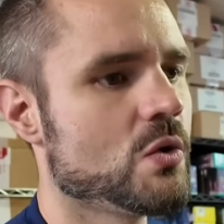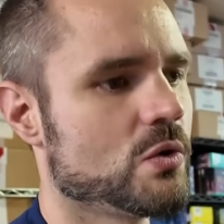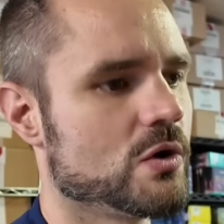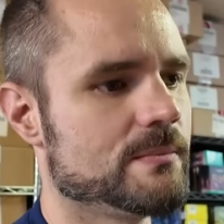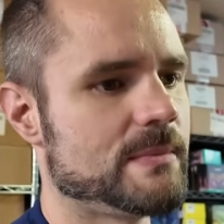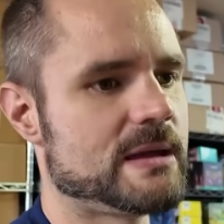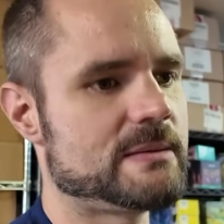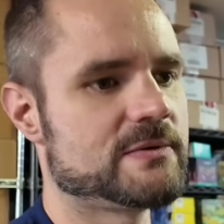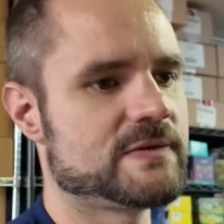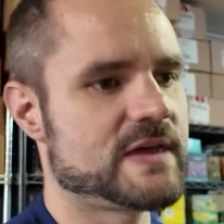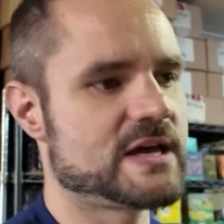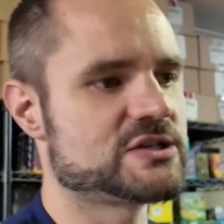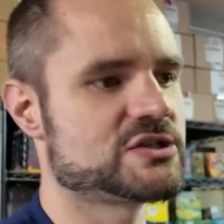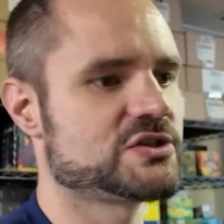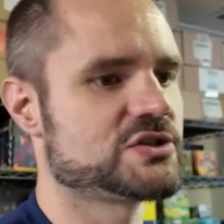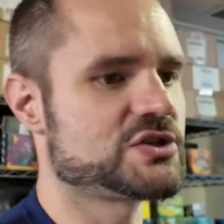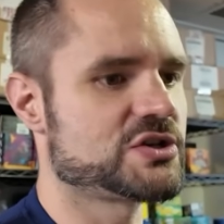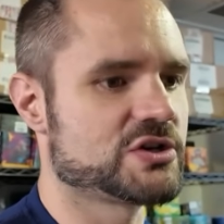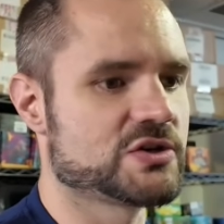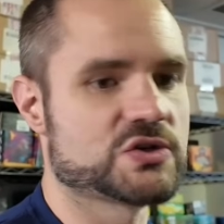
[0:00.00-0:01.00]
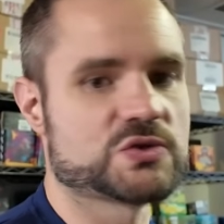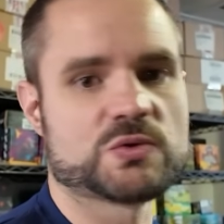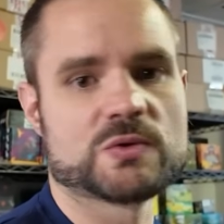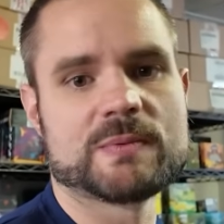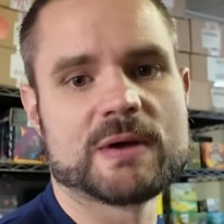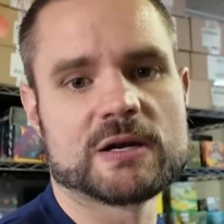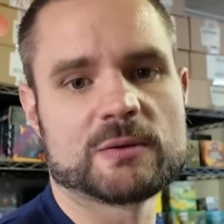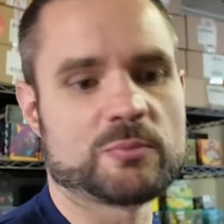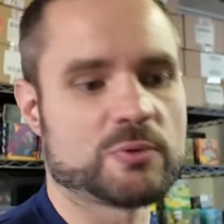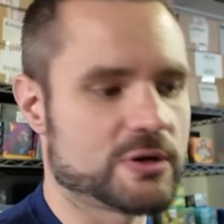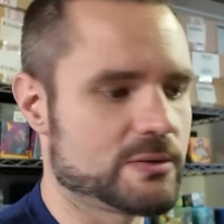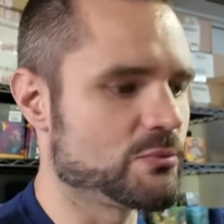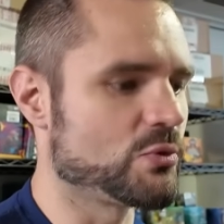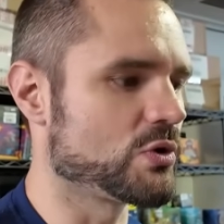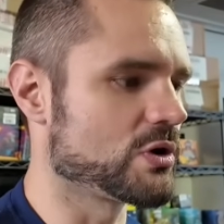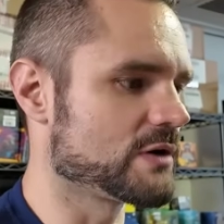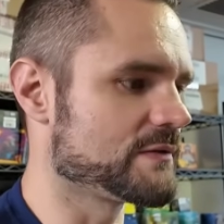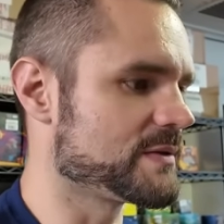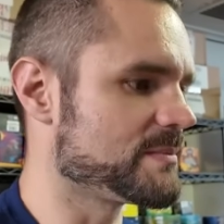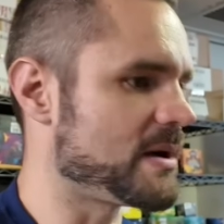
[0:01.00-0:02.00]
Well, maybe with Edge of Eternities, we better print
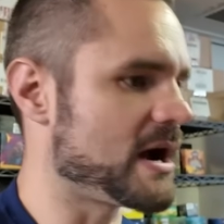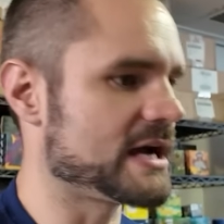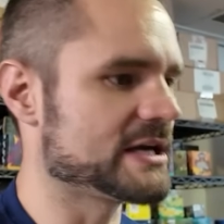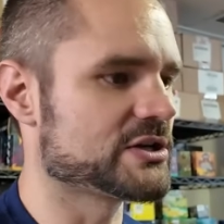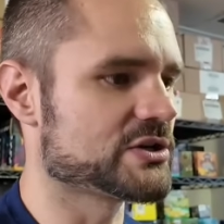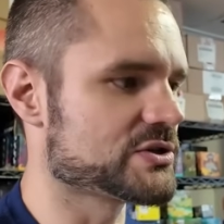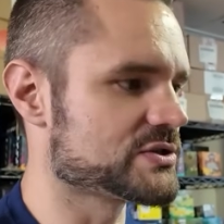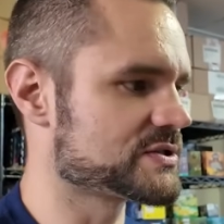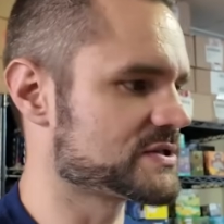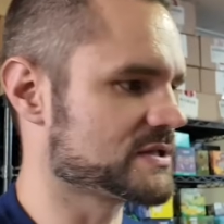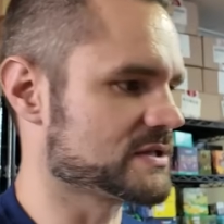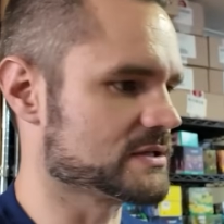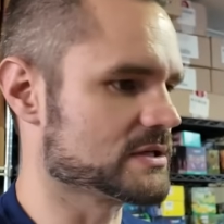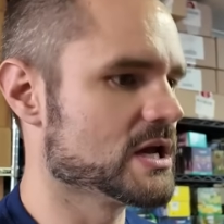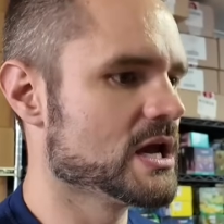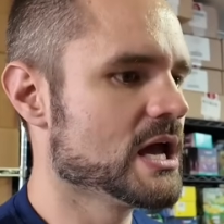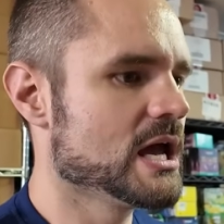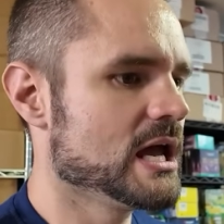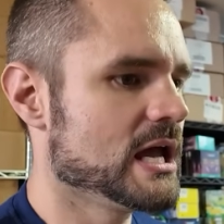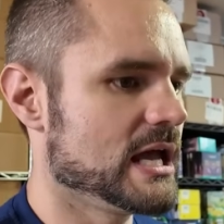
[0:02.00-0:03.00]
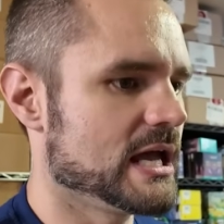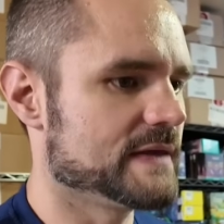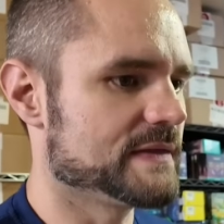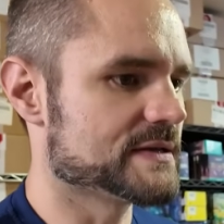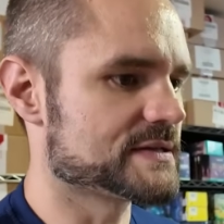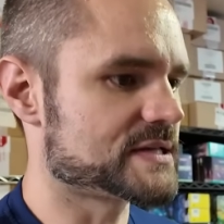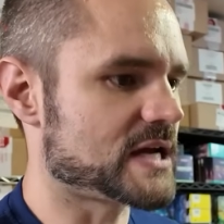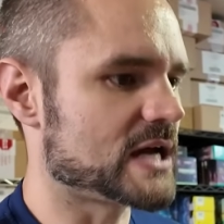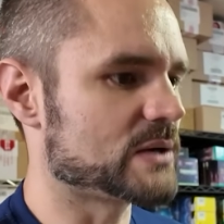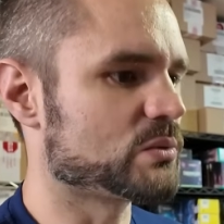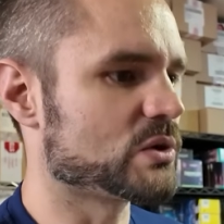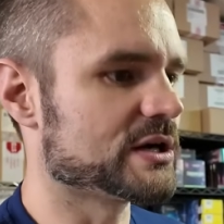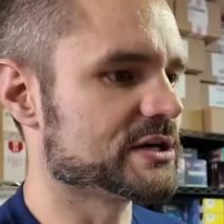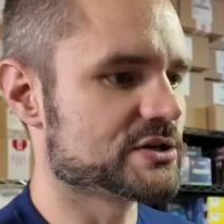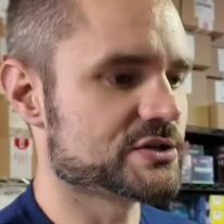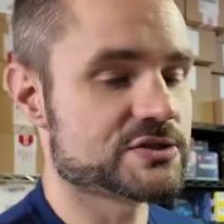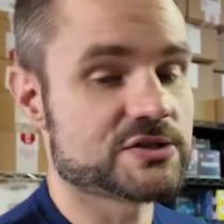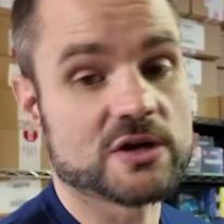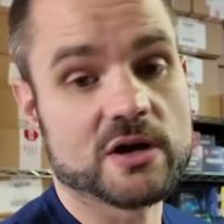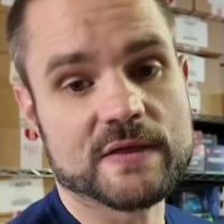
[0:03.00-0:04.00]
more of the binders and the
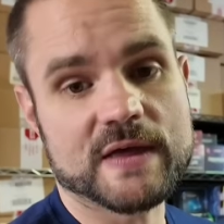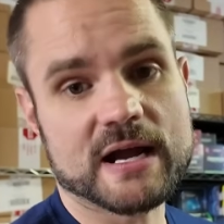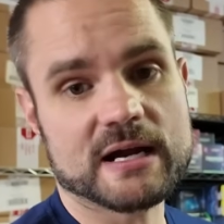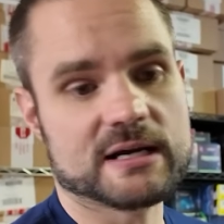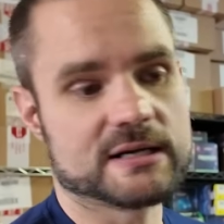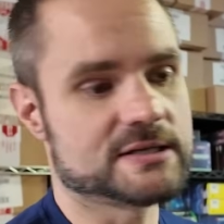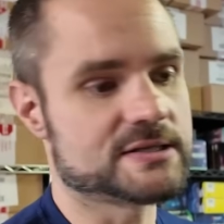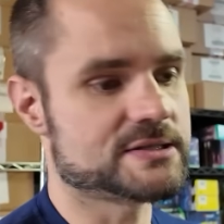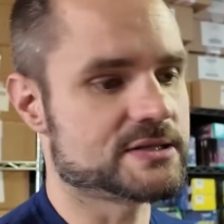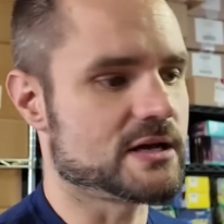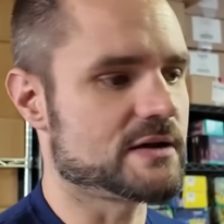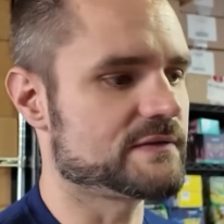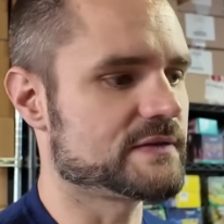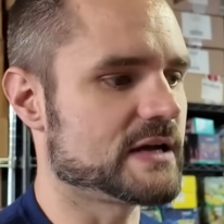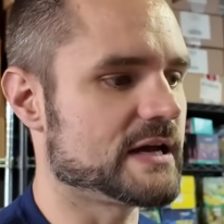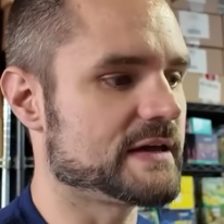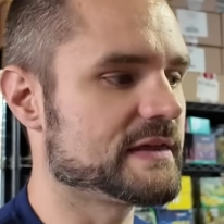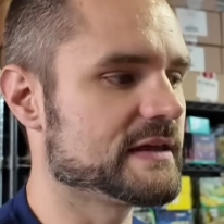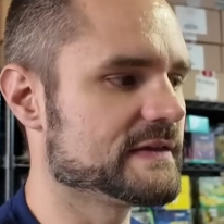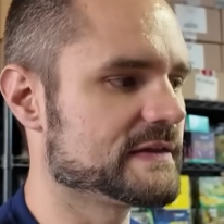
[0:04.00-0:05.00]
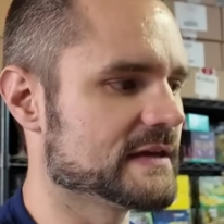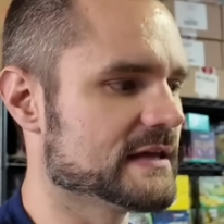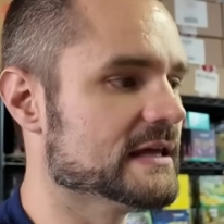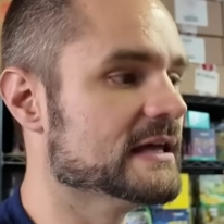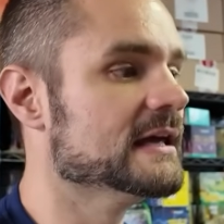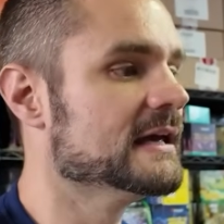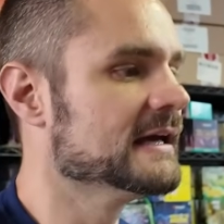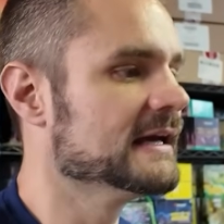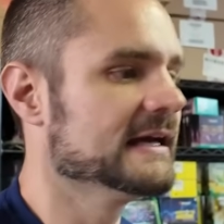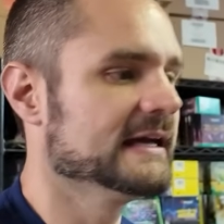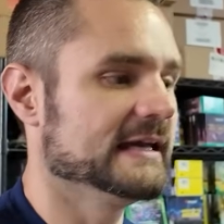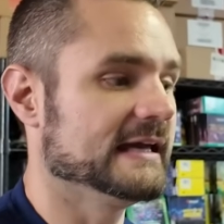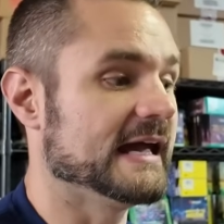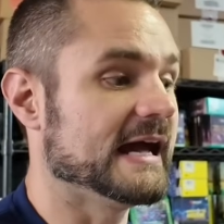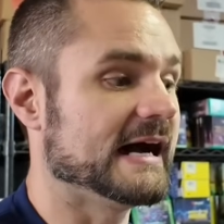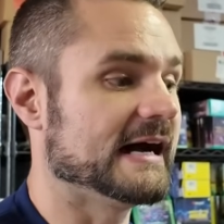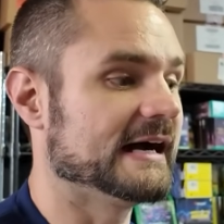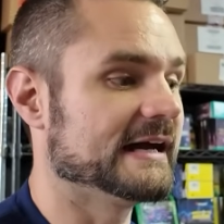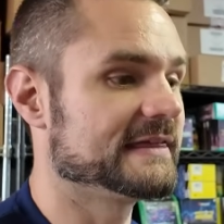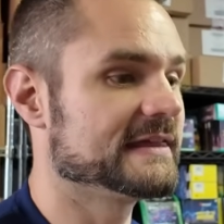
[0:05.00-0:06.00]
sidewinders and all that kind of stuff. And I think that,
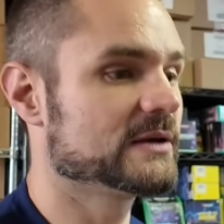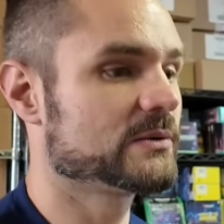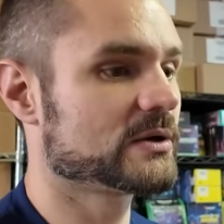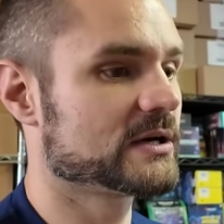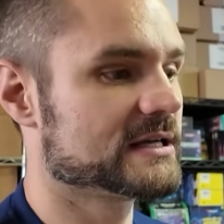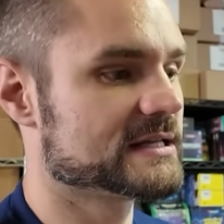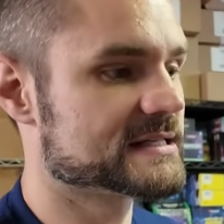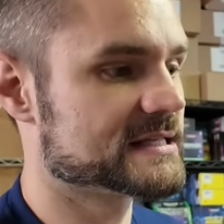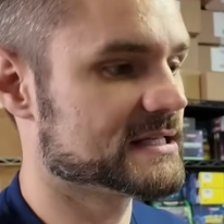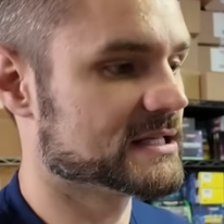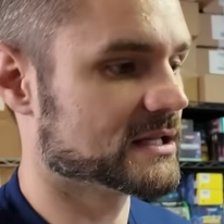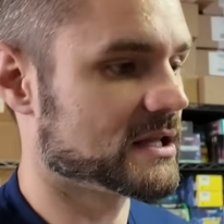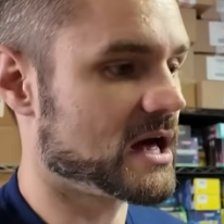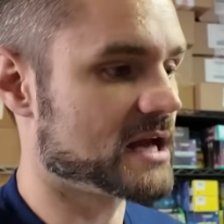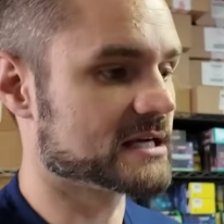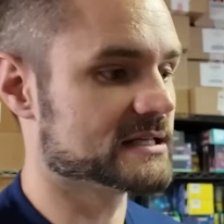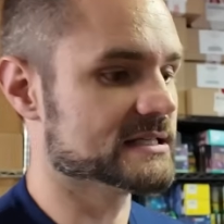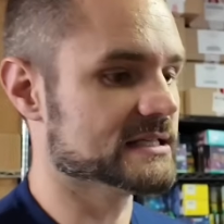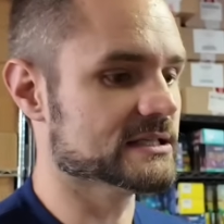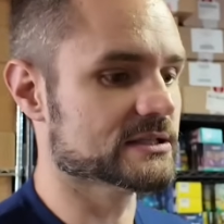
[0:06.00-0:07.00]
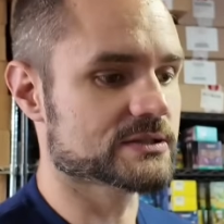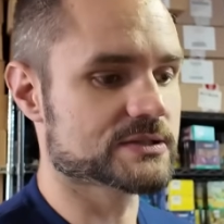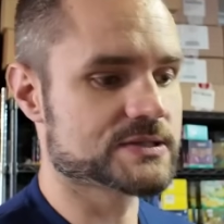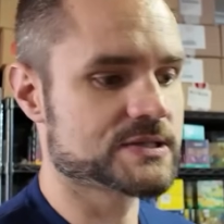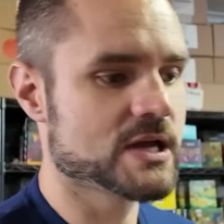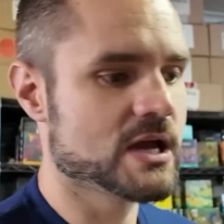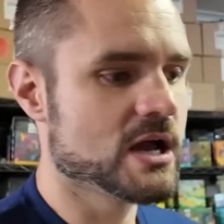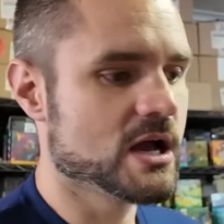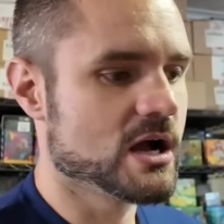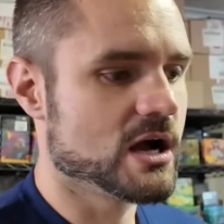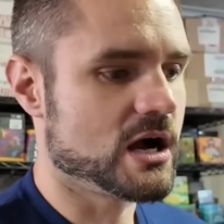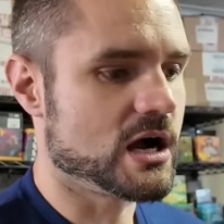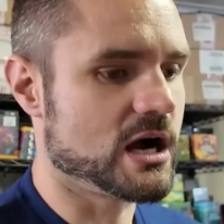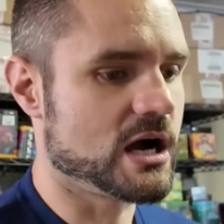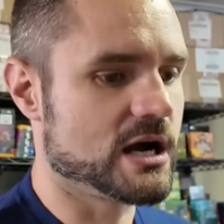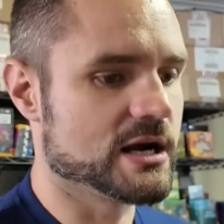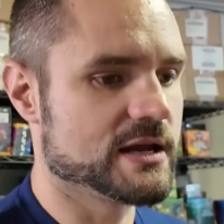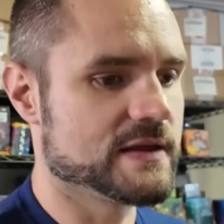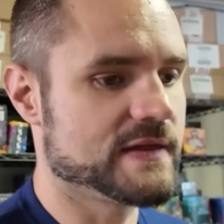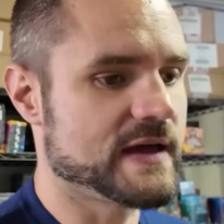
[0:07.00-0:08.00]
I think we're going to see a lot of deals
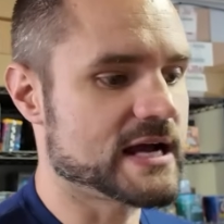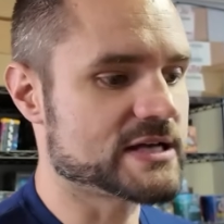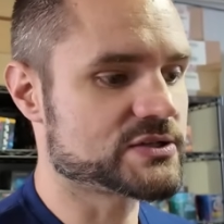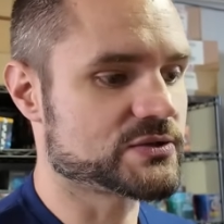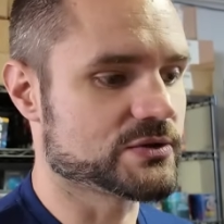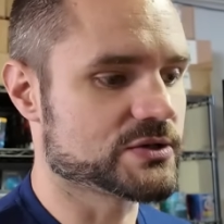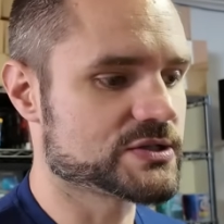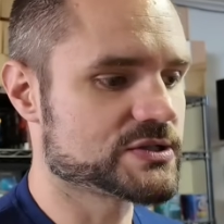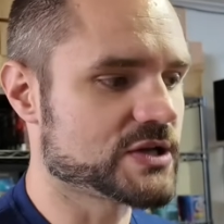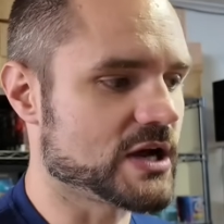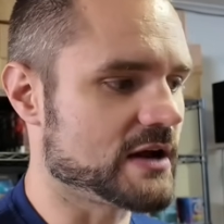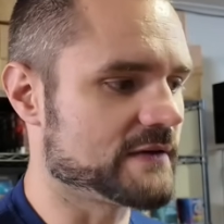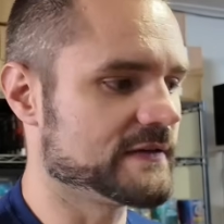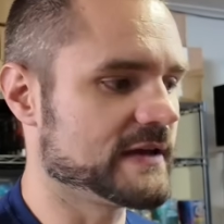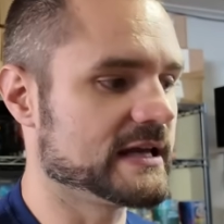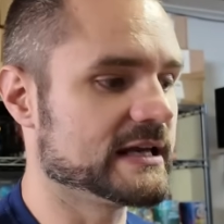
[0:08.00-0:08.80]
on that sort of stuff.